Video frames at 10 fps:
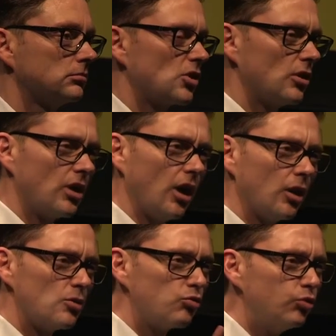So
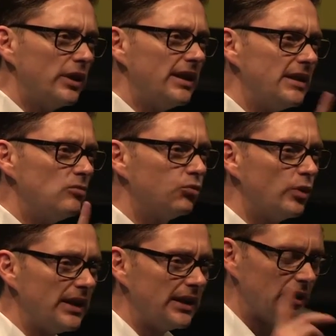colour is really,
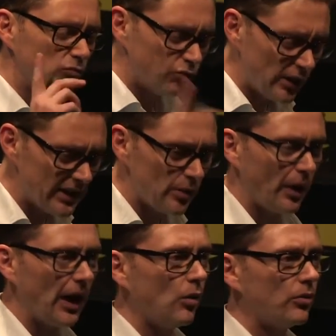really, really
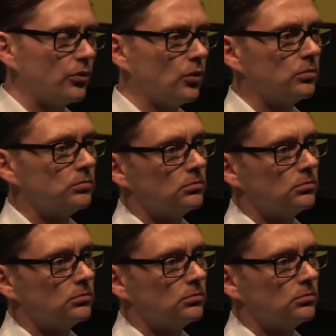powerful.